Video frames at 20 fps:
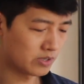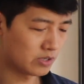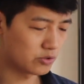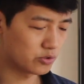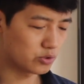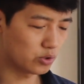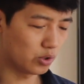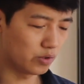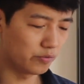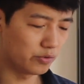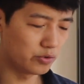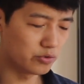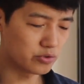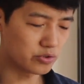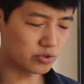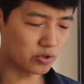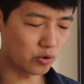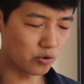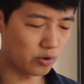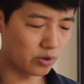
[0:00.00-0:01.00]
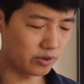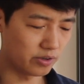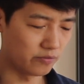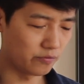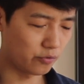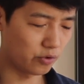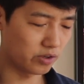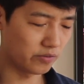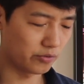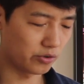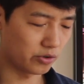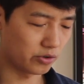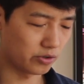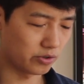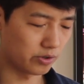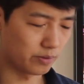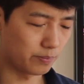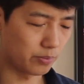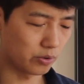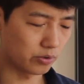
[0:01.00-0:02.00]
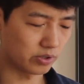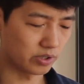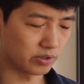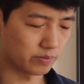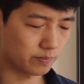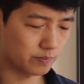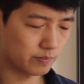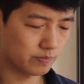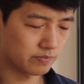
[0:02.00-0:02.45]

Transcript: So if you just go in front of your opponent,